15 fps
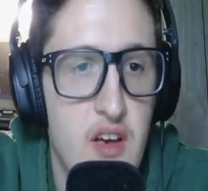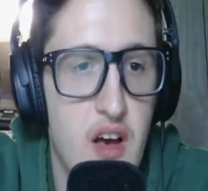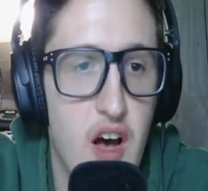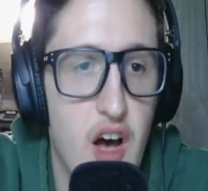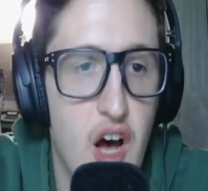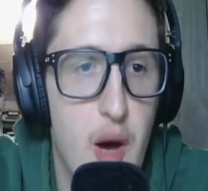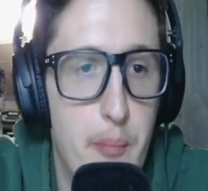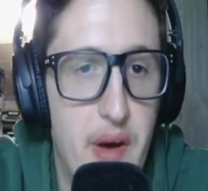
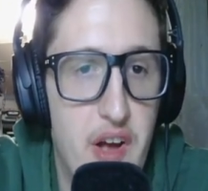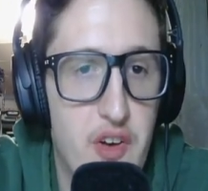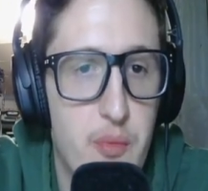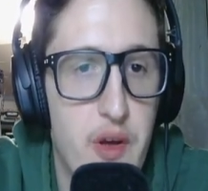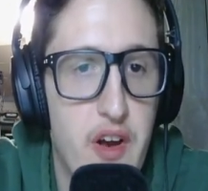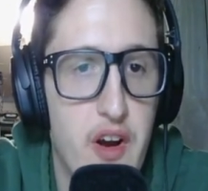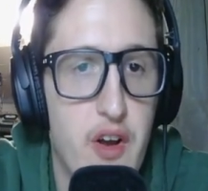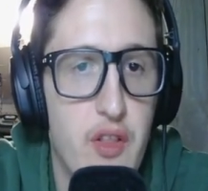bench
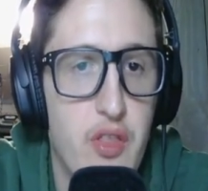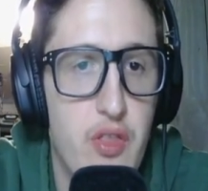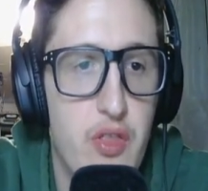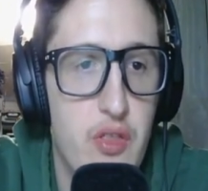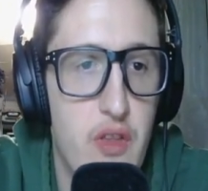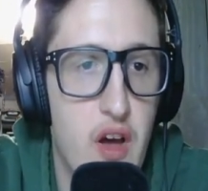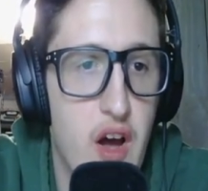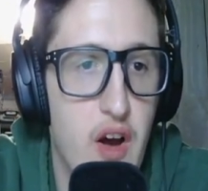player
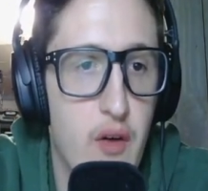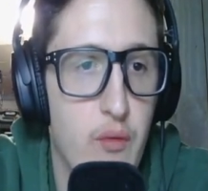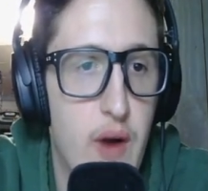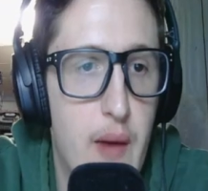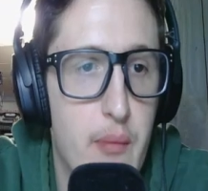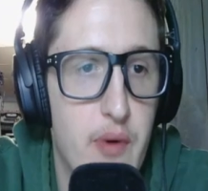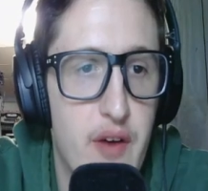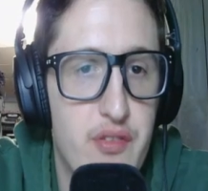
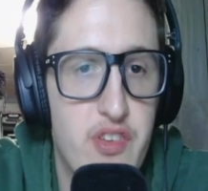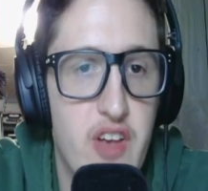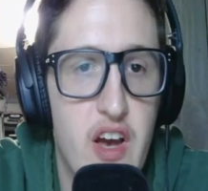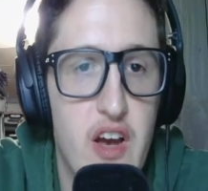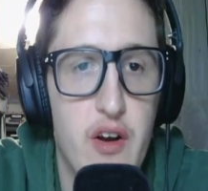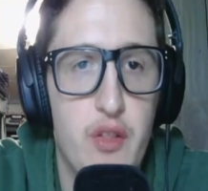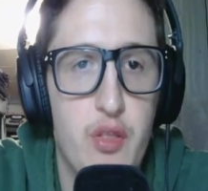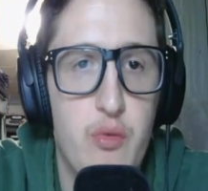Rob
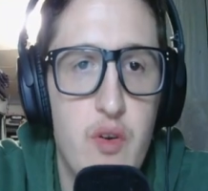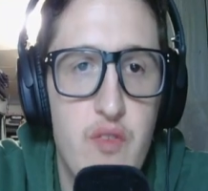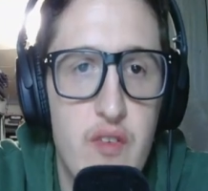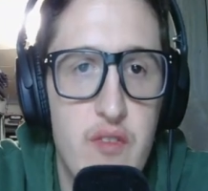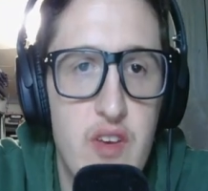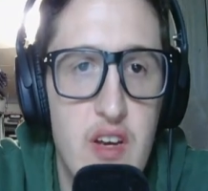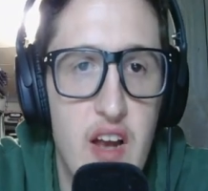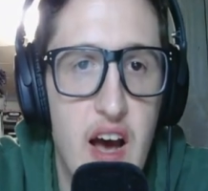Refsnyder,
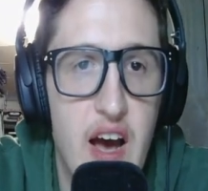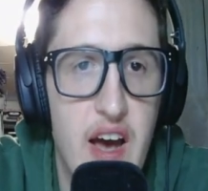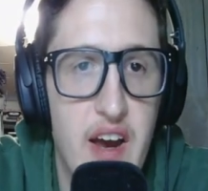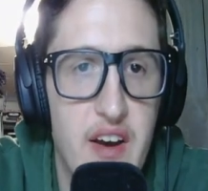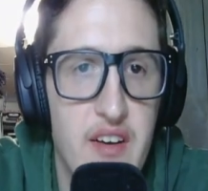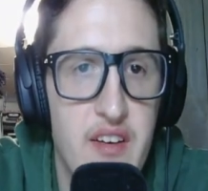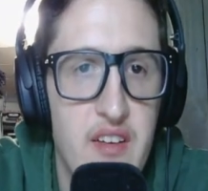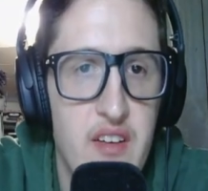
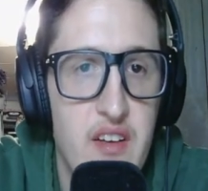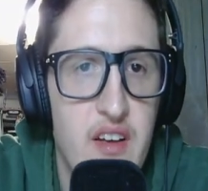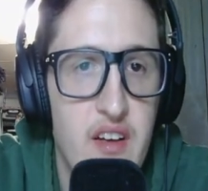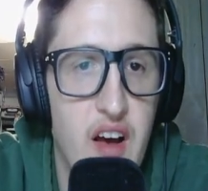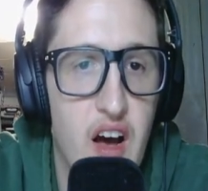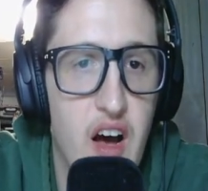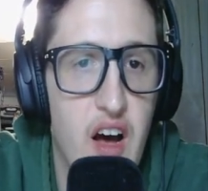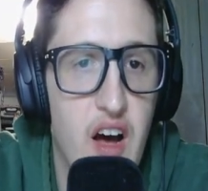359,
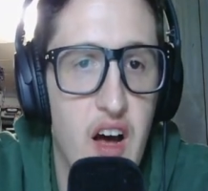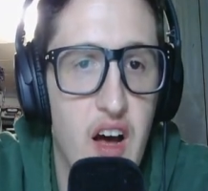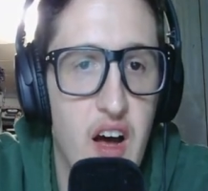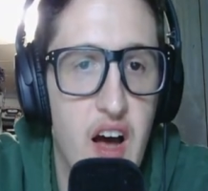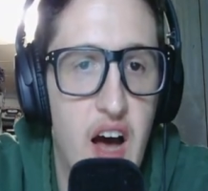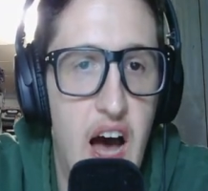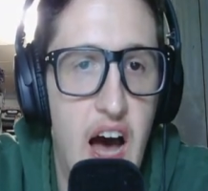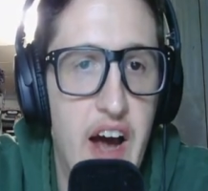
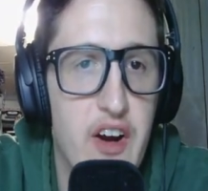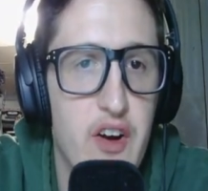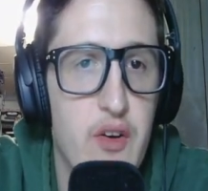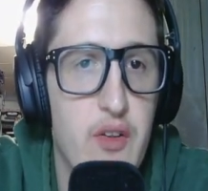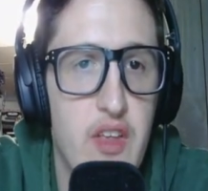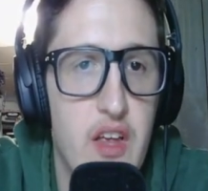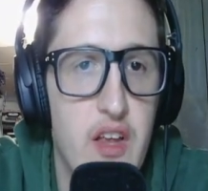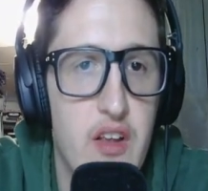higher
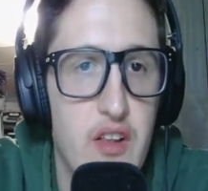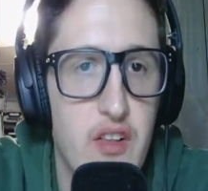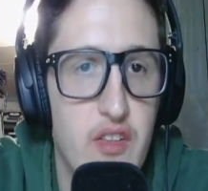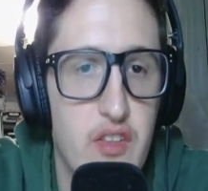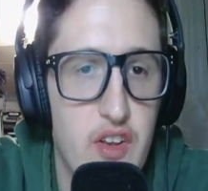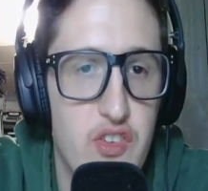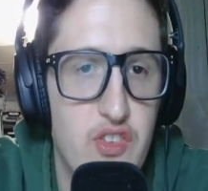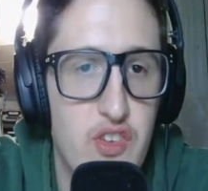than
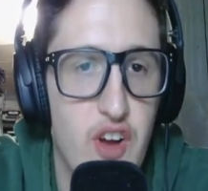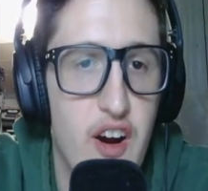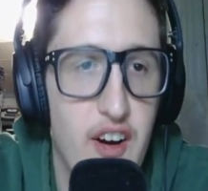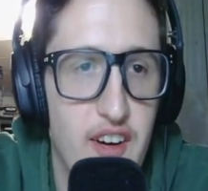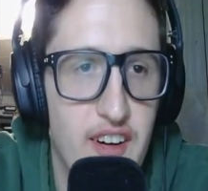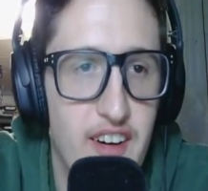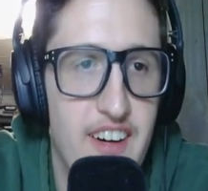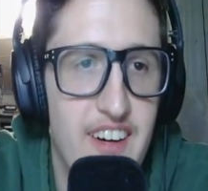the
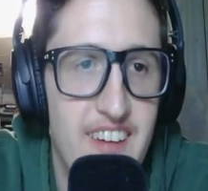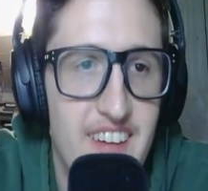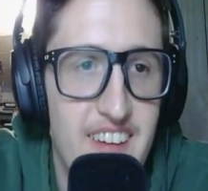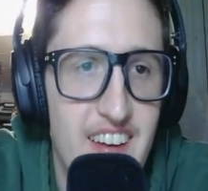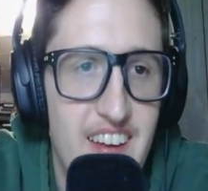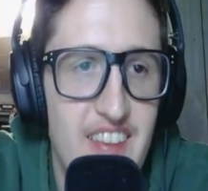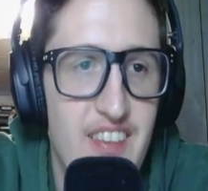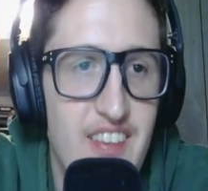starter,
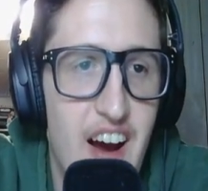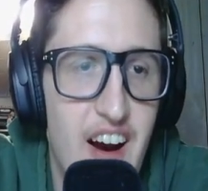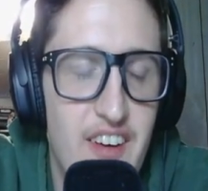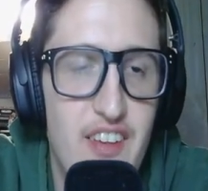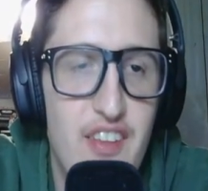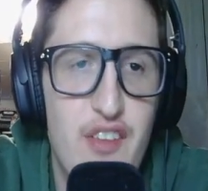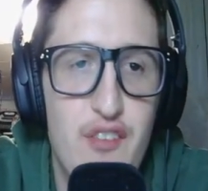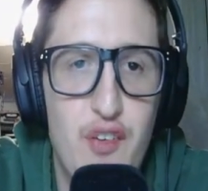
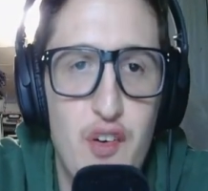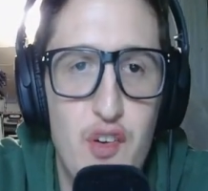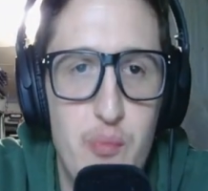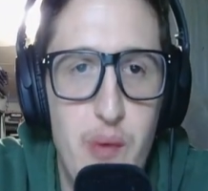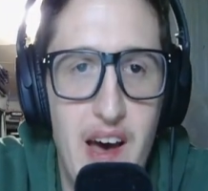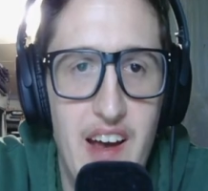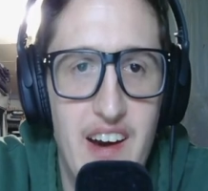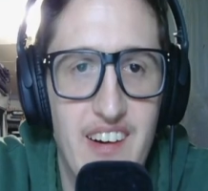higher than the first
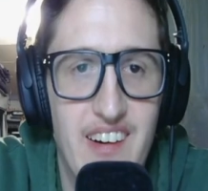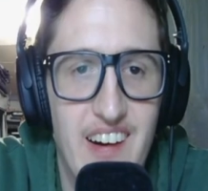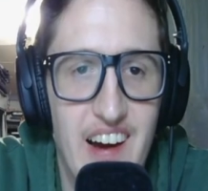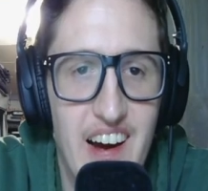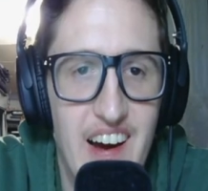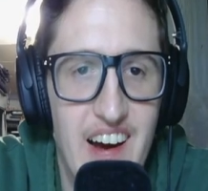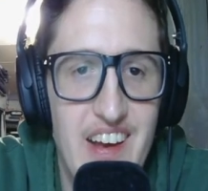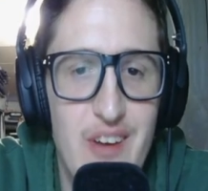
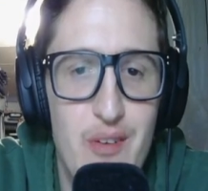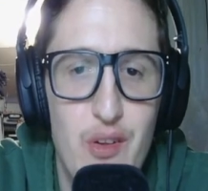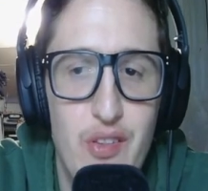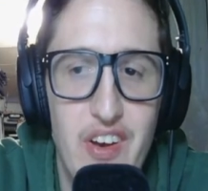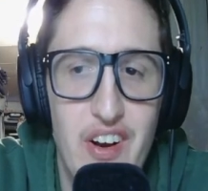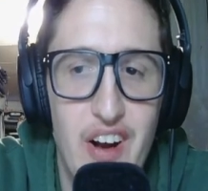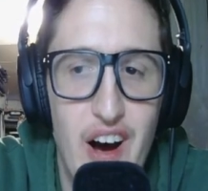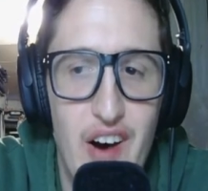batter. He would
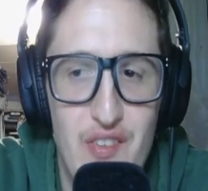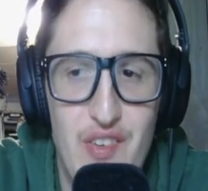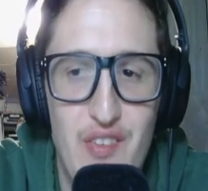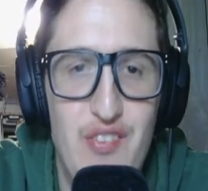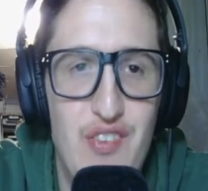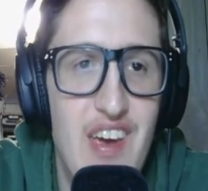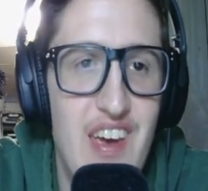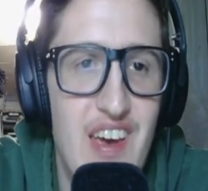lead off
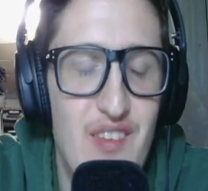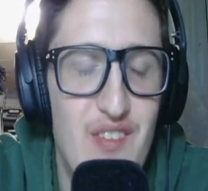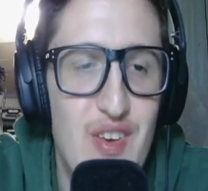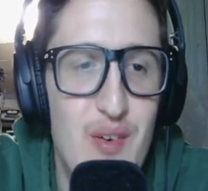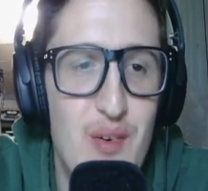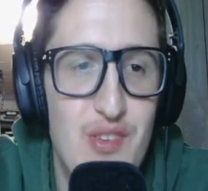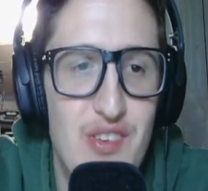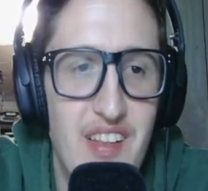if
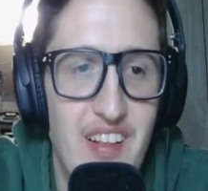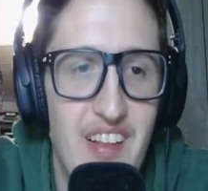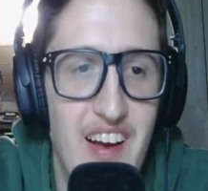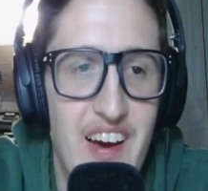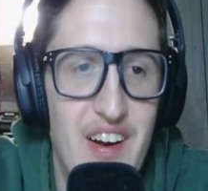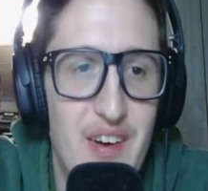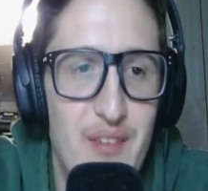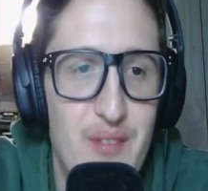he was in the
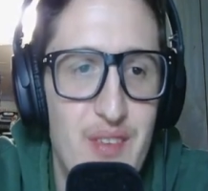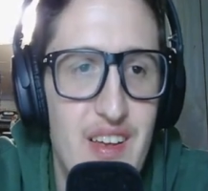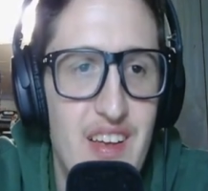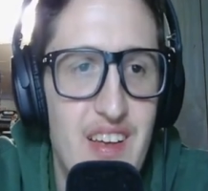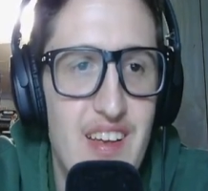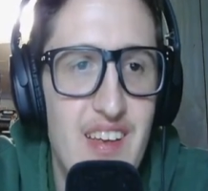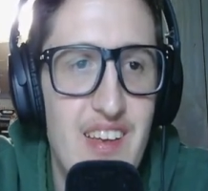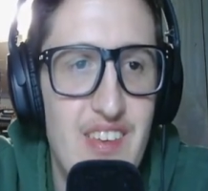lineup.
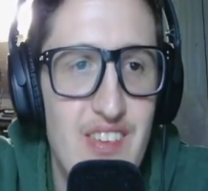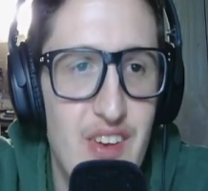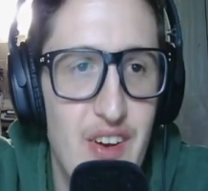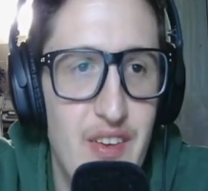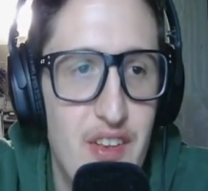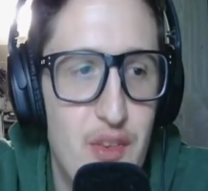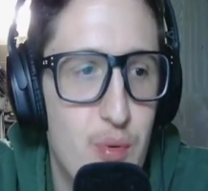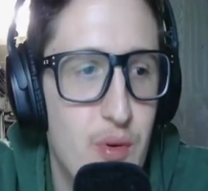
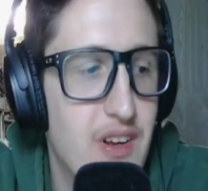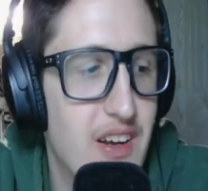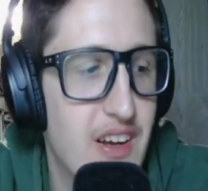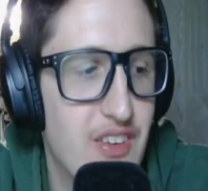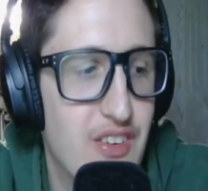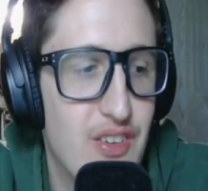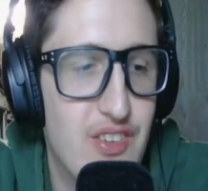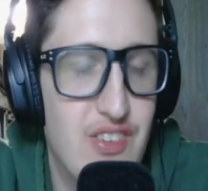So that's pretty
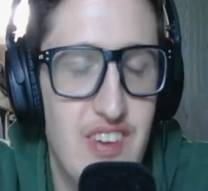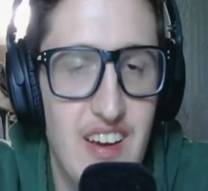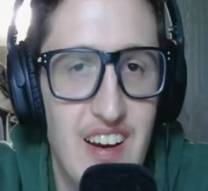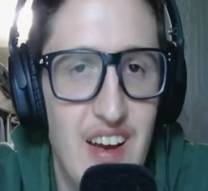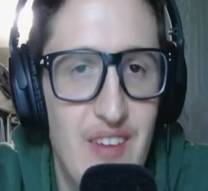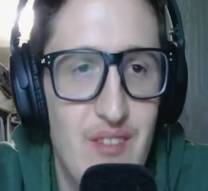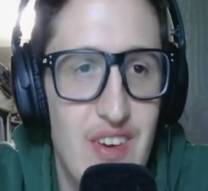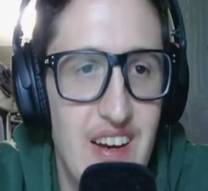
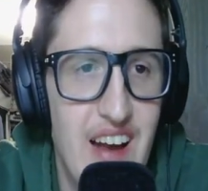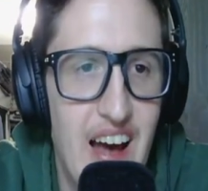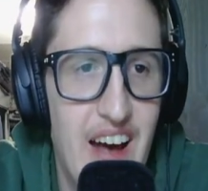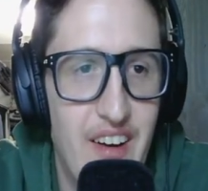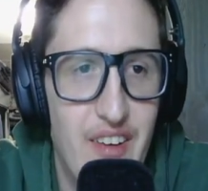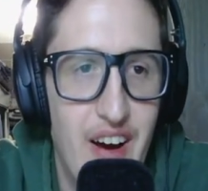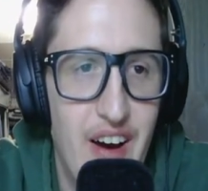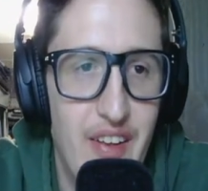interesting. I mean, I
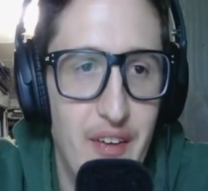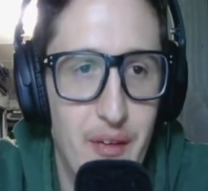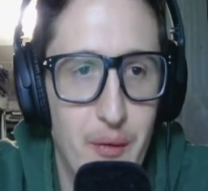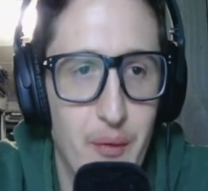don't know how that would